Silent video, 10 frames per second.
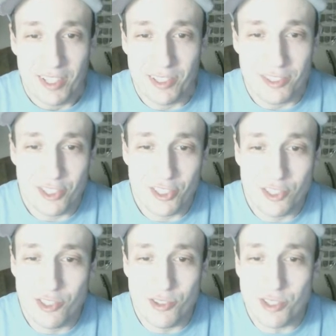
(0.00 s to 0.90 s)
Just
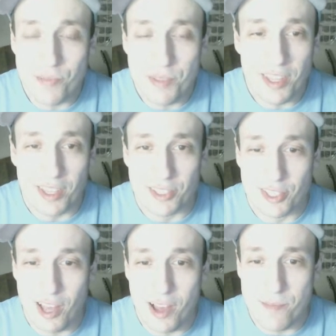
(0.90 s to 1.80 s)
do something else.
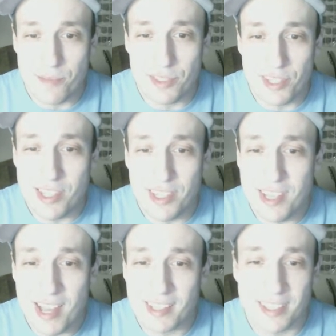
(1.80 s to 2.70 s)
The
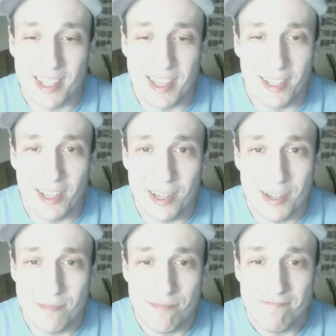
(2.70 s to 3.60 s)
next thing,
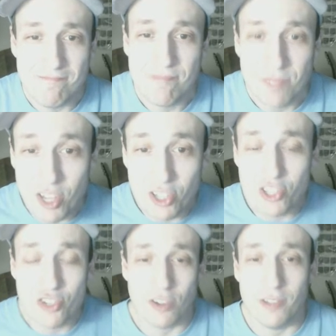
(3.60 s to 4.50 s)
gun
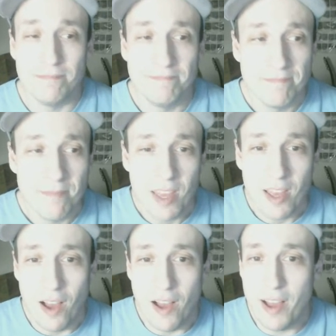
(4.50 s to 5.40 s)
control.
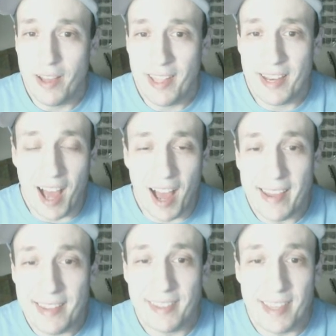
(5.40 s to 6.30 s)
Again,
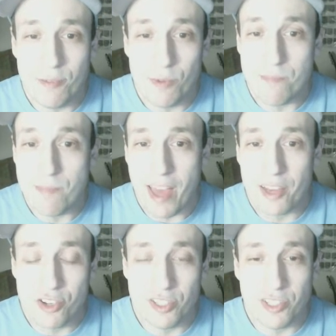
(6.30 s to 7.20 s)
I think what
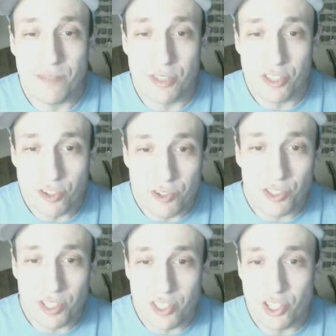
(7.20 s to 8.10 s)
matters is the material
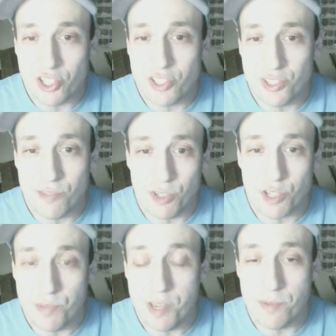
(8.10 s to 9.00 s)
conditions in
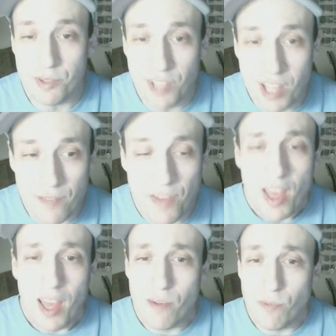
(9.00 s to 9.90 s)
which people live
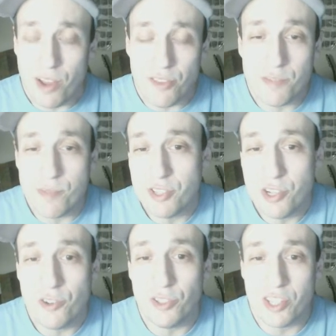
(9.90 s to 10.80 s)
and why those
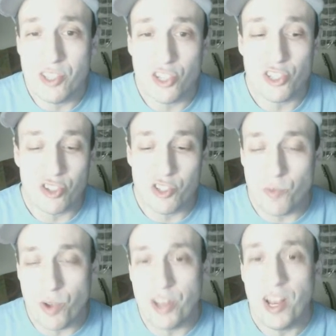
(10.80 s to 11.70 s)
material conditions
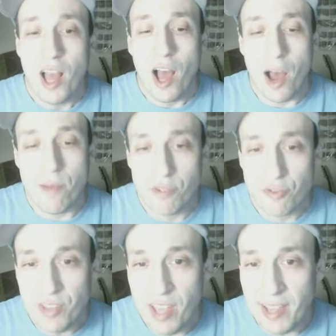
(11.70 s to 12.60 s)
would
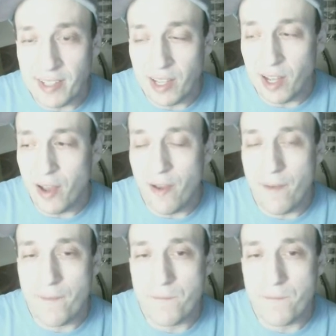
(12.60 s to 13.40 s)
create a